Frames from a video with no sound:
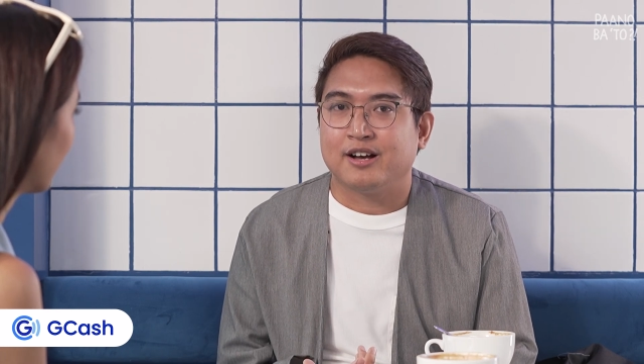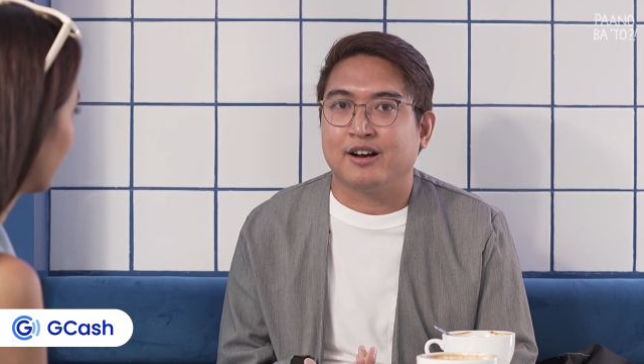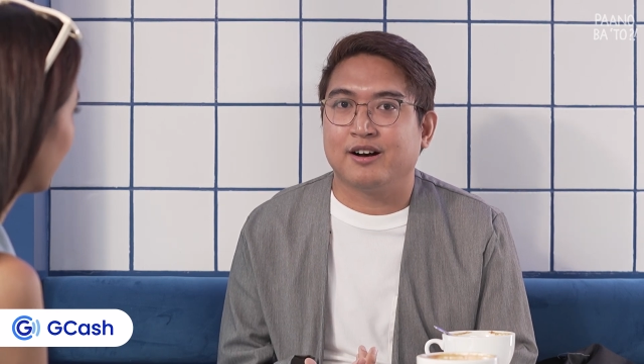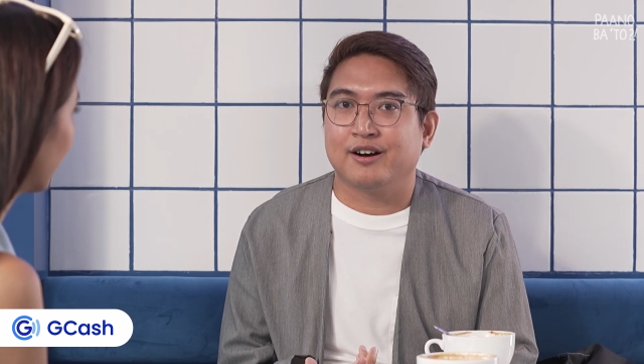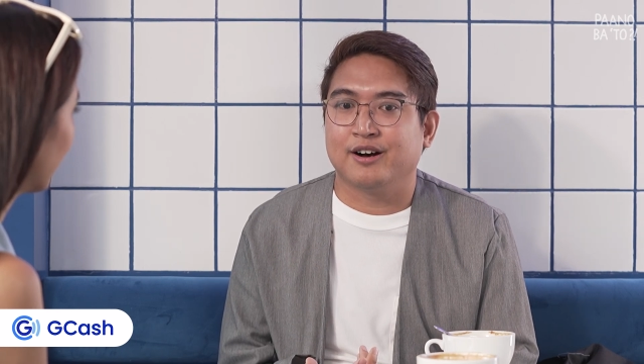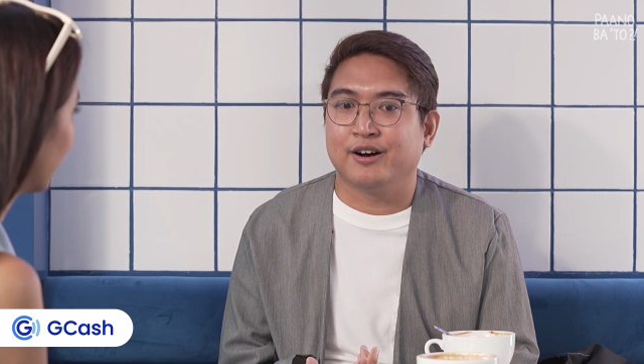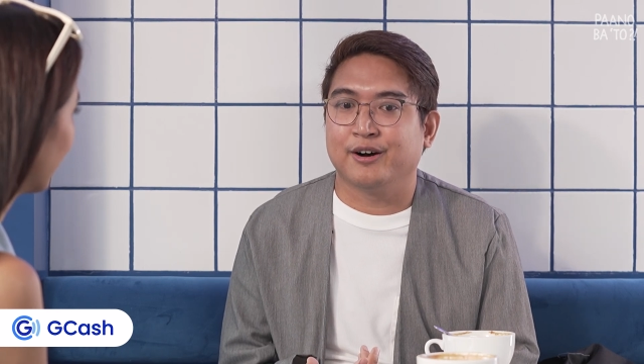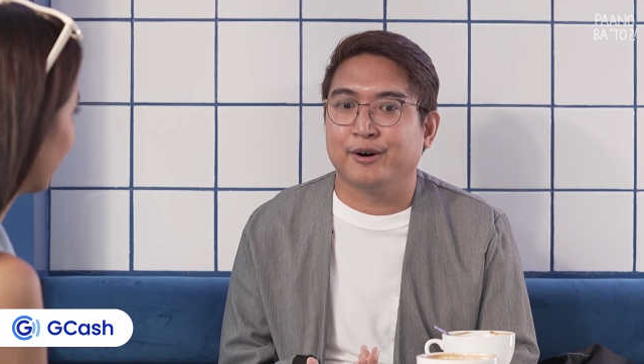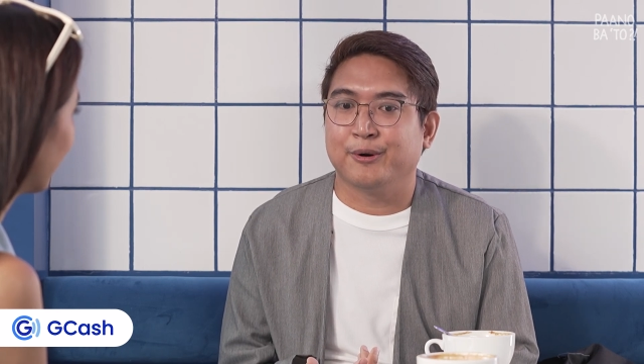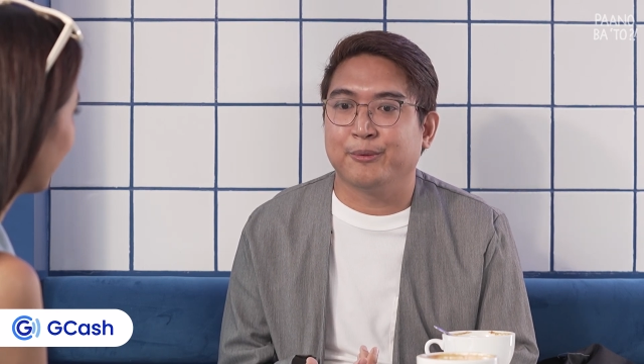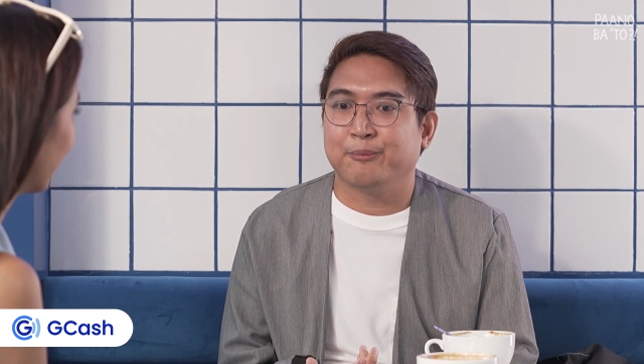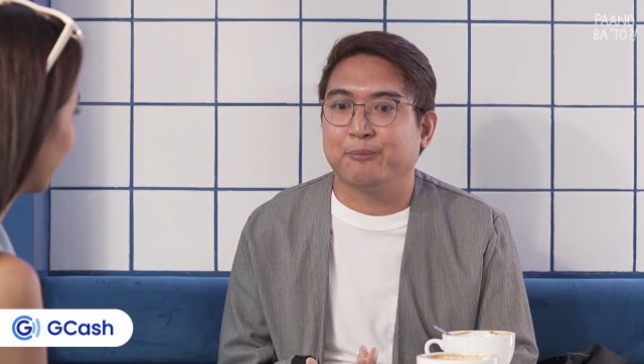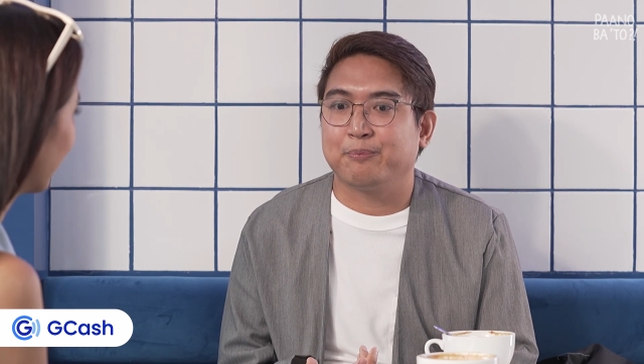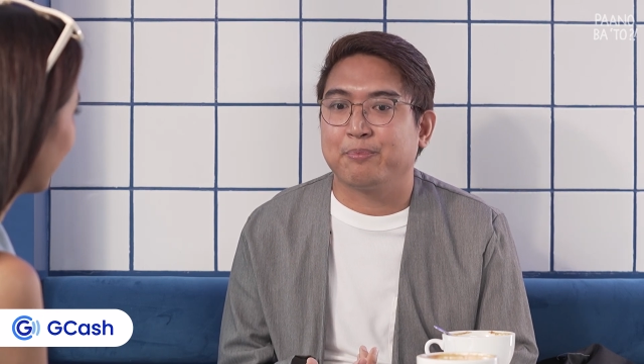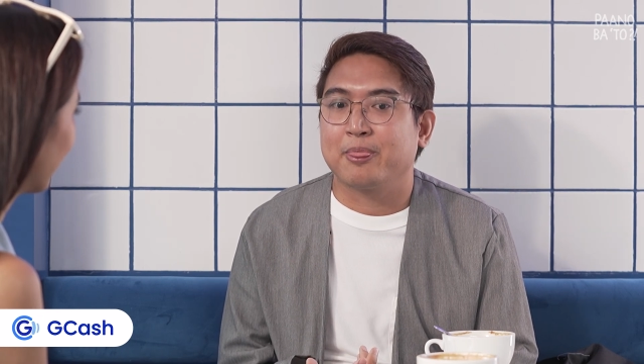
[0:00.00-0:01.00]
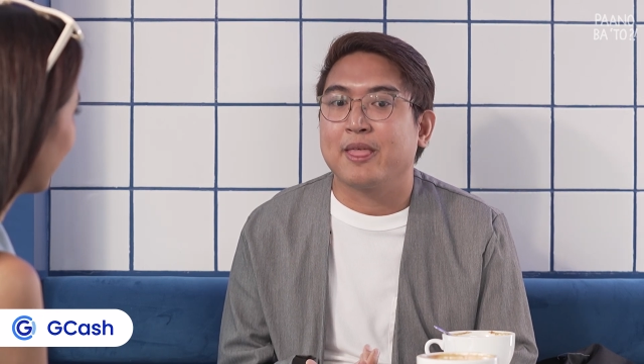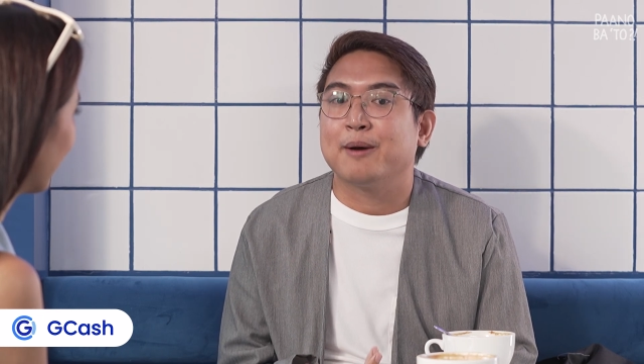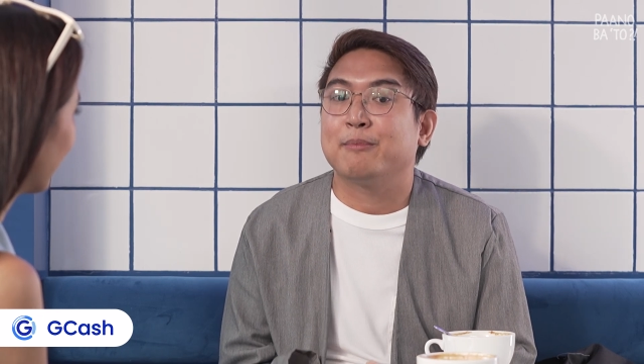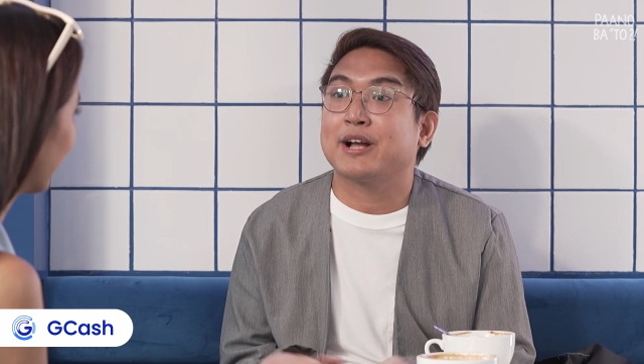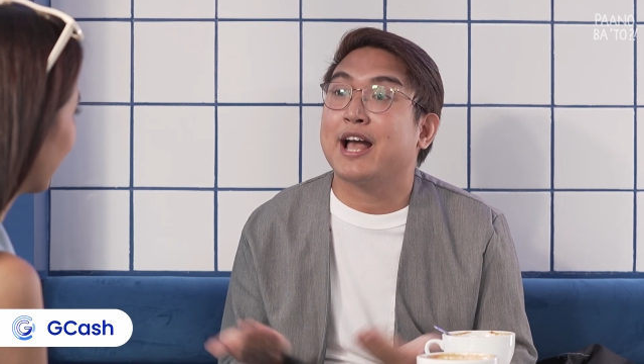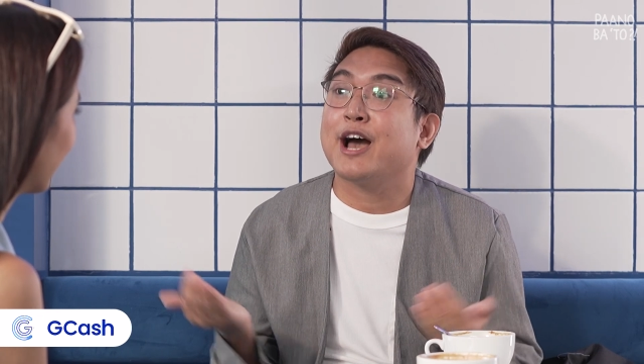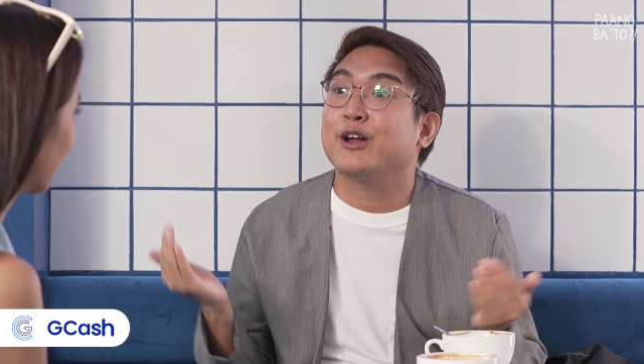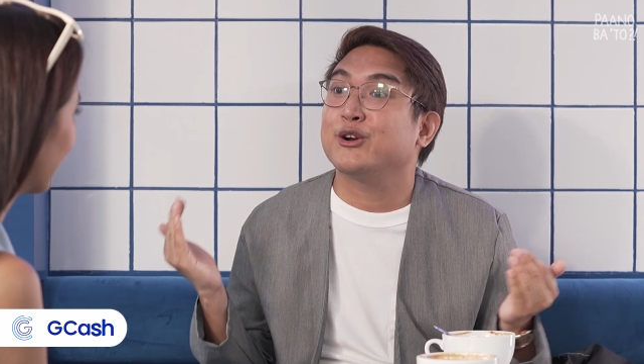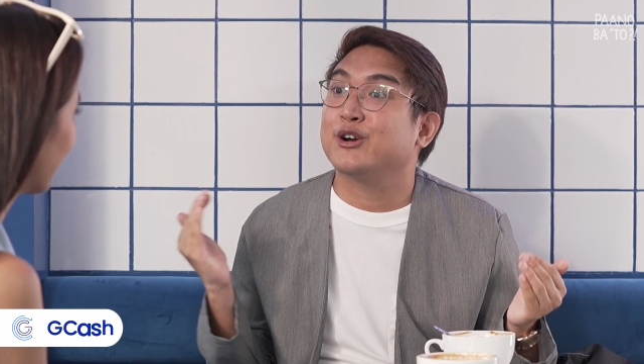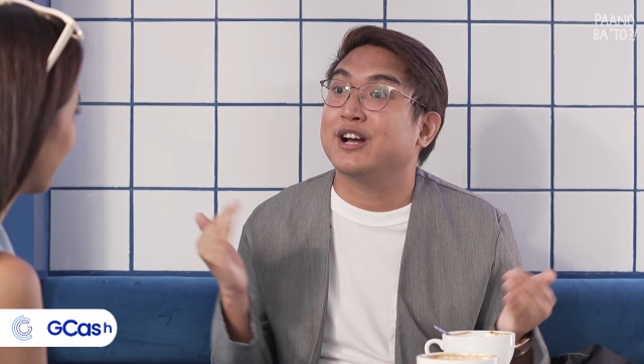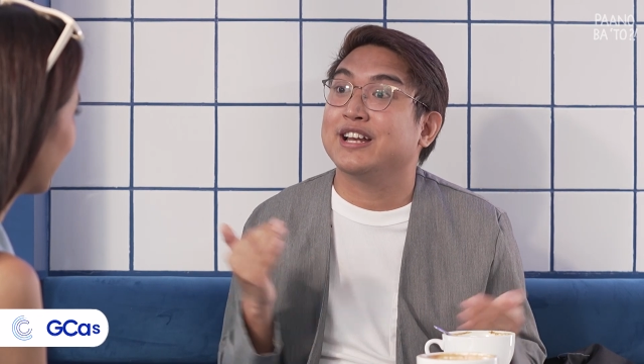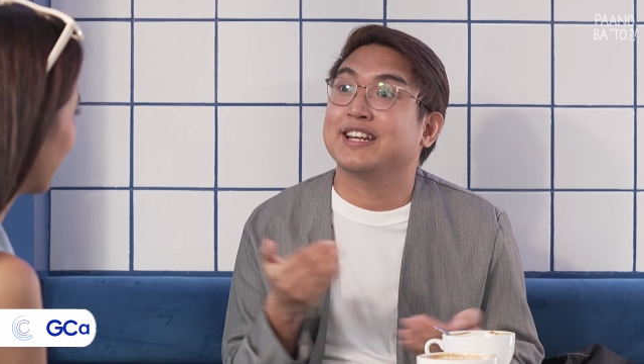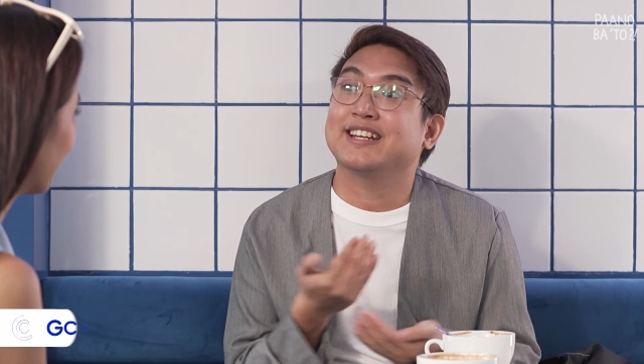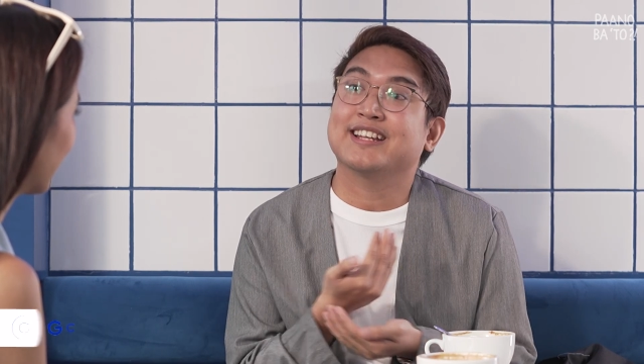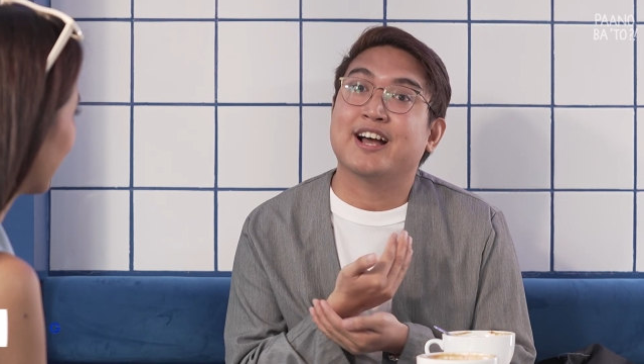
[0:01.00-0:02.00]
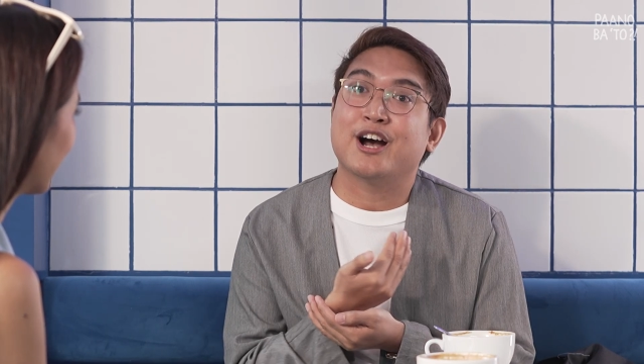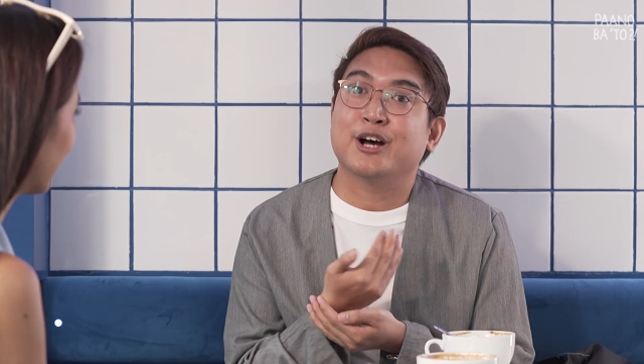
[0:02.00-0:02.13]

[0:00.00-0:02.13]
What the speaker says: magkakaroon ka rin ng